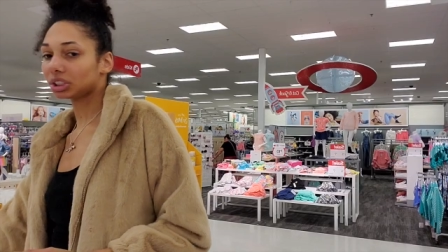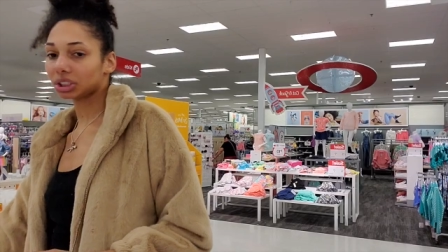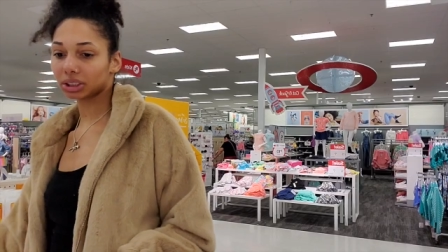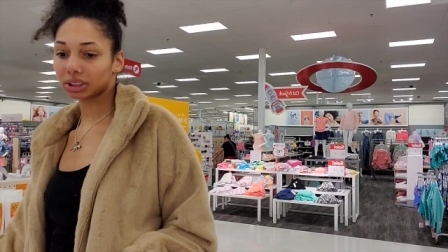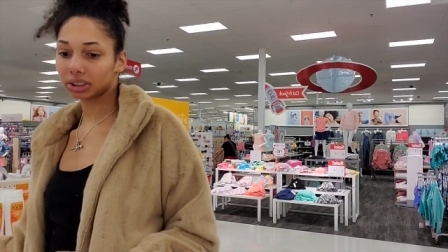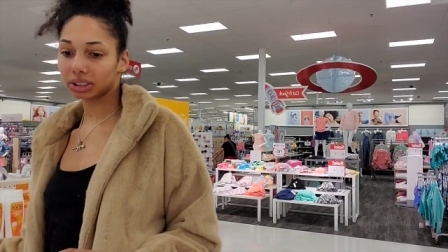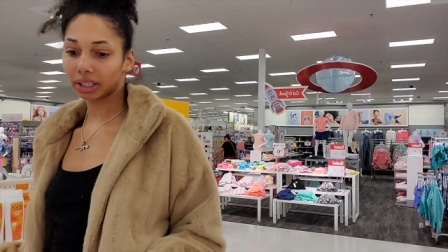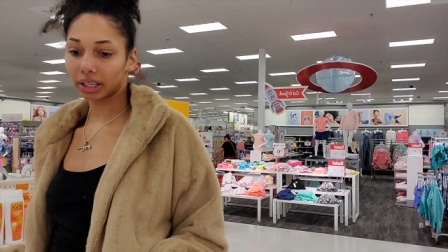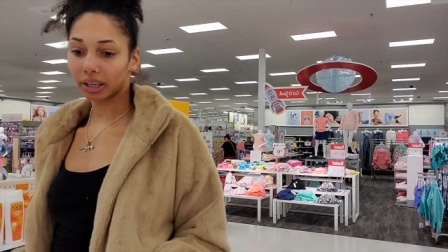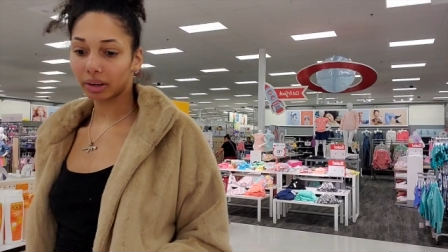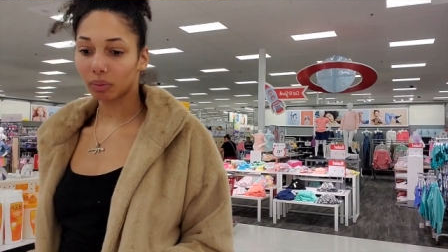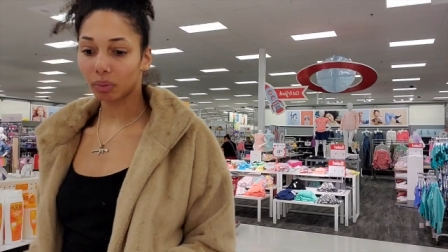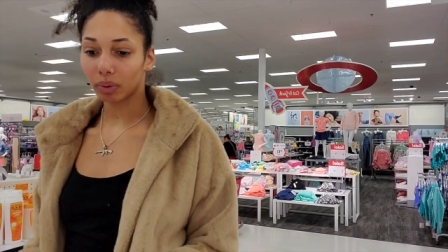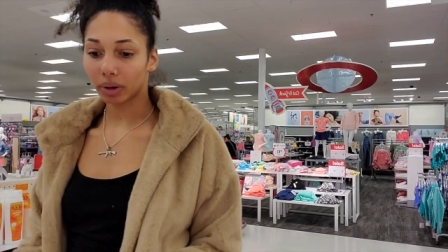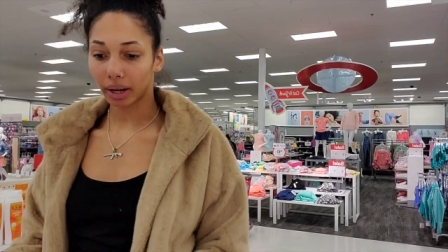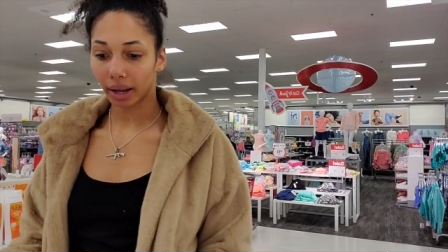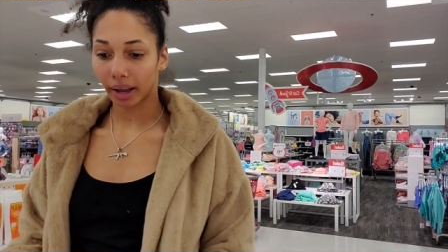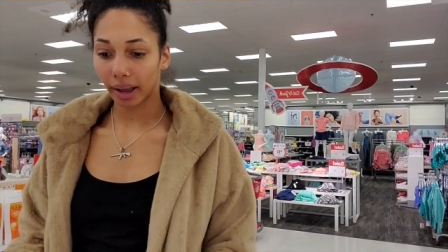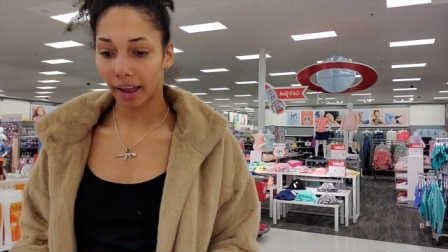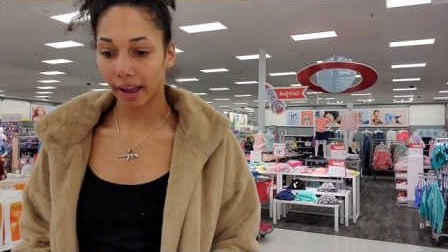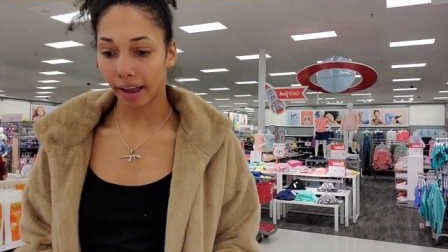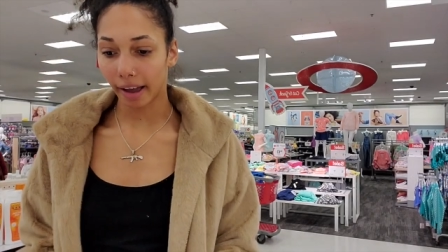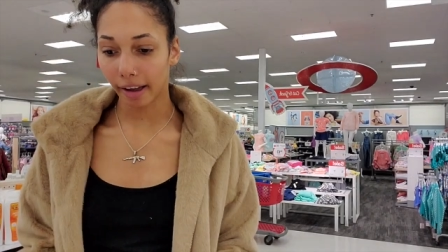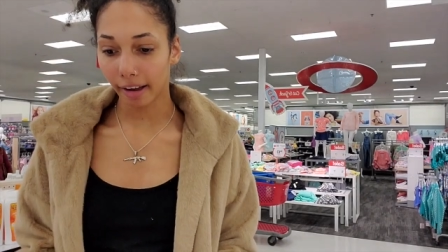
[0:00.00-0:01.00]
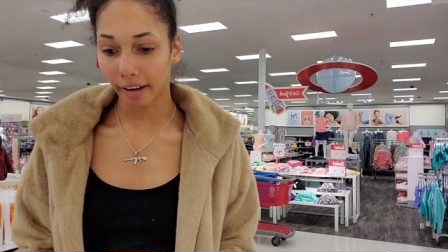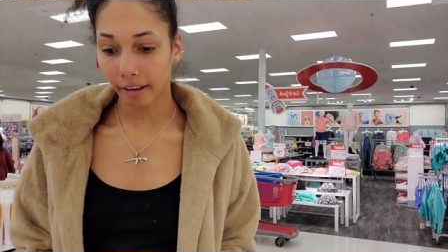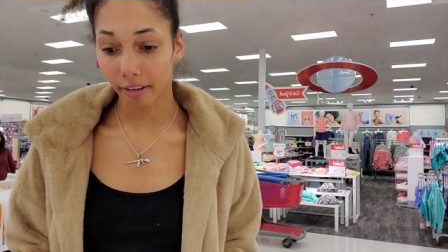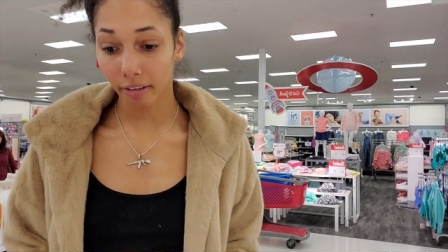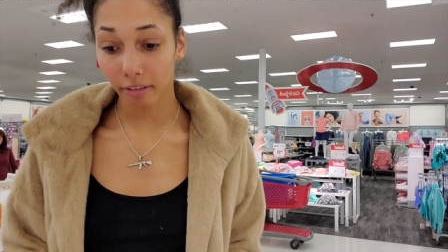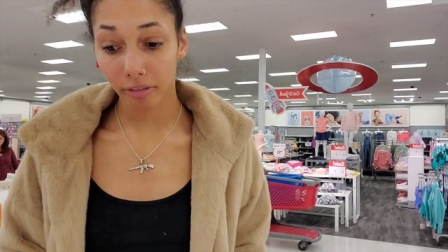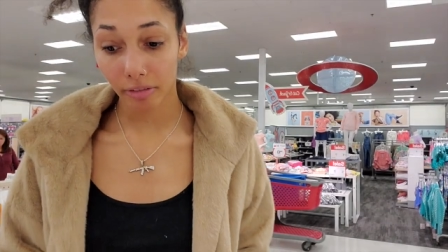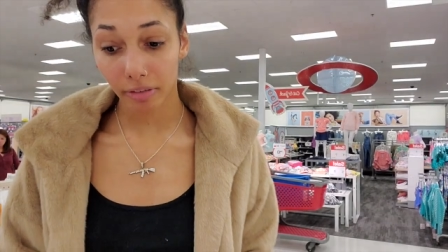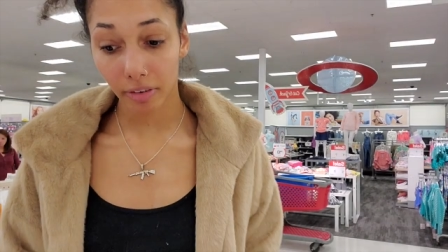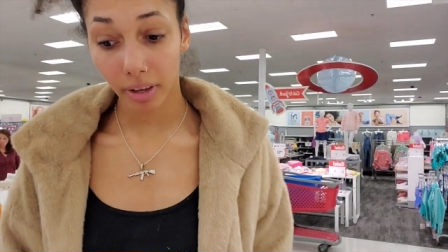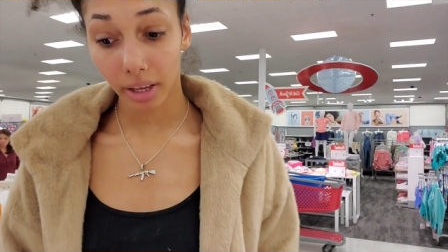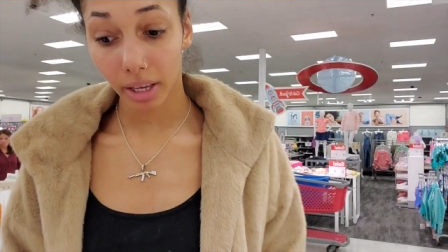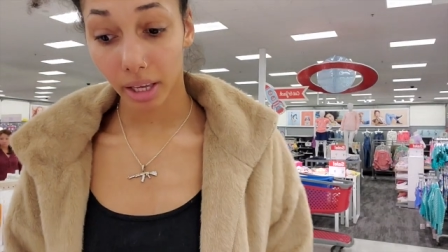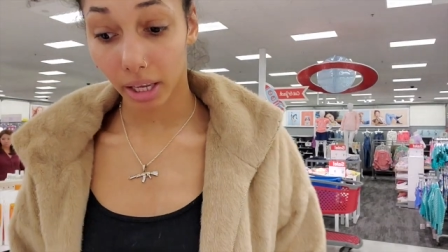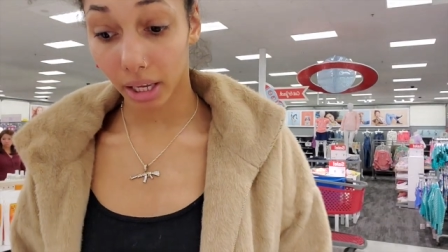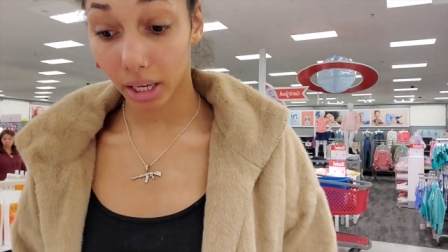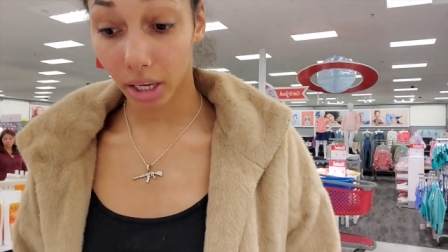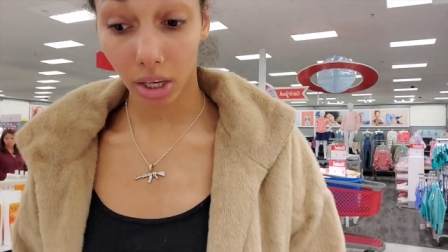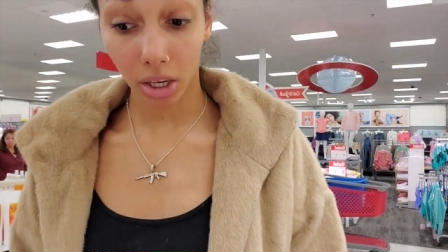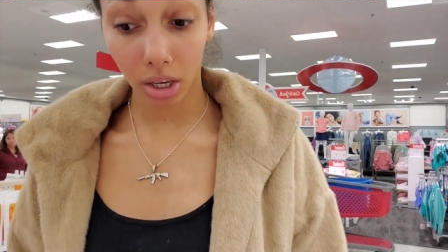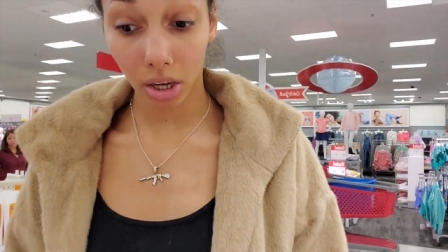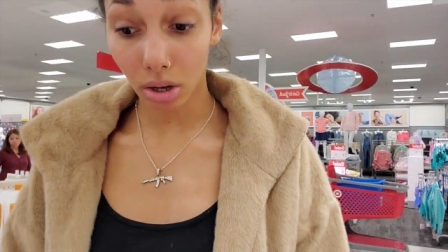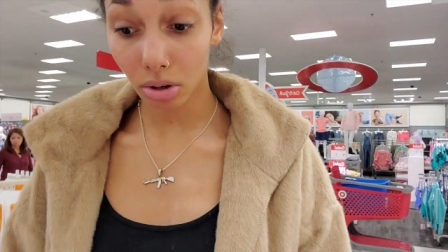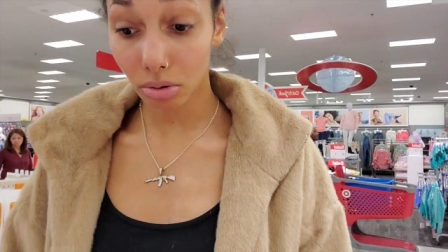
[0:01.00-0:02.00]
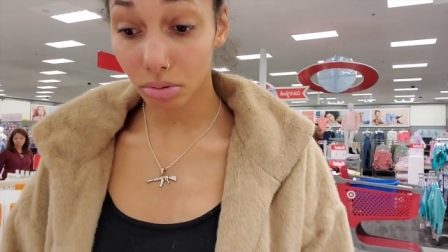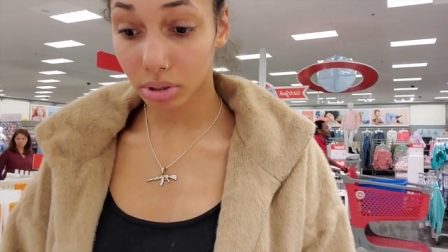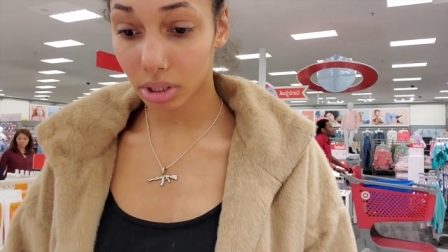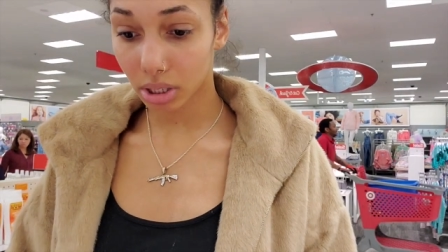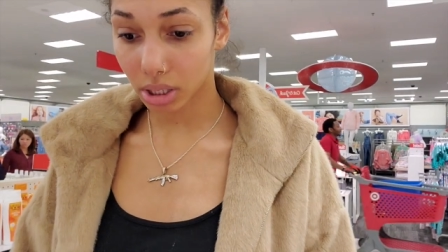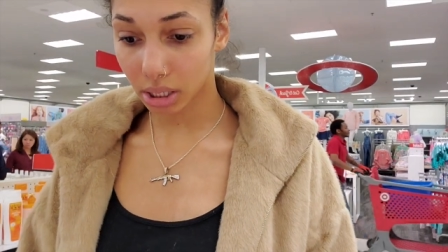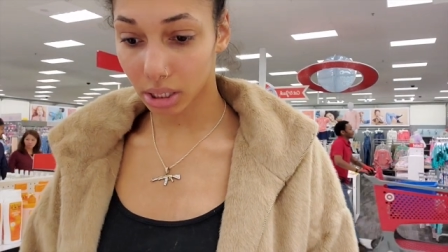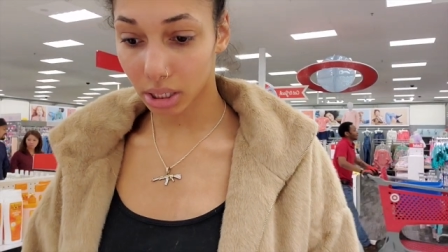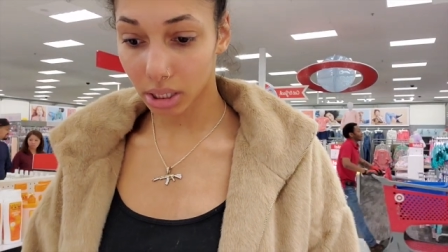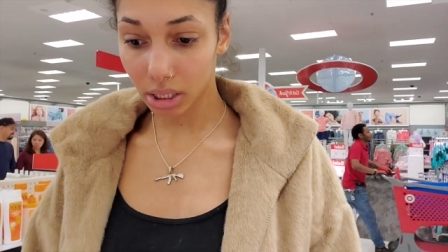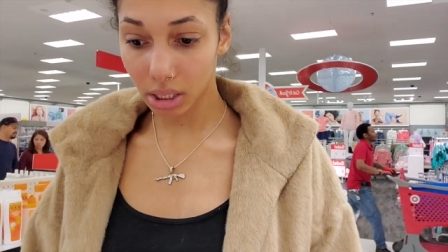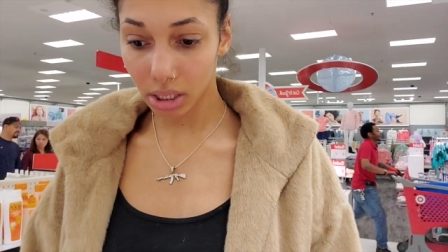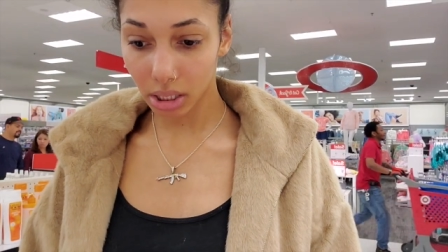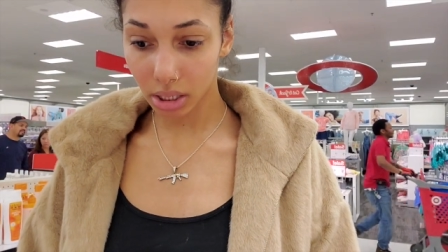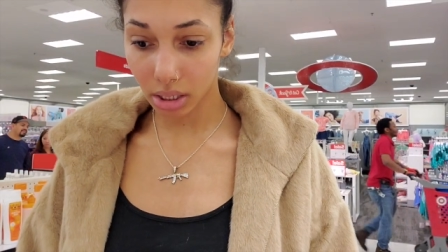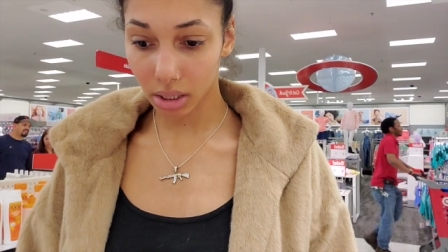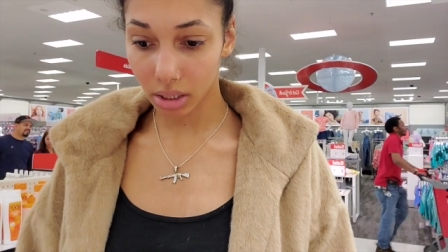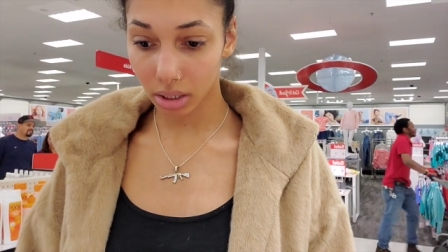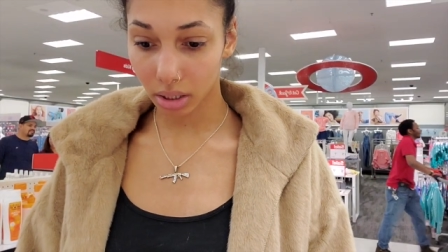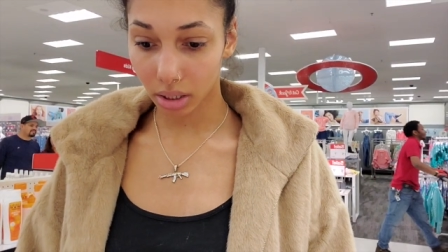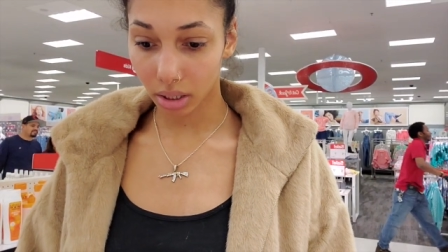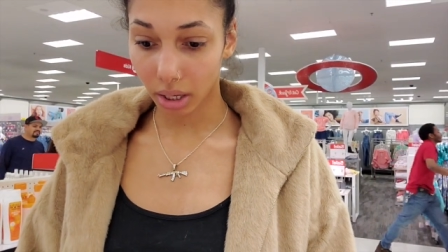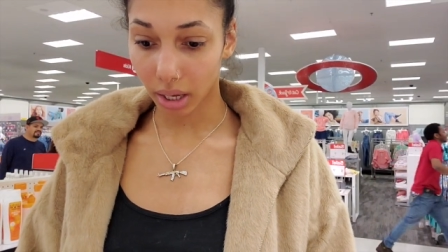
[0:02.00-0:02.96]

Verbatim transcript: Just get what I have and go sis.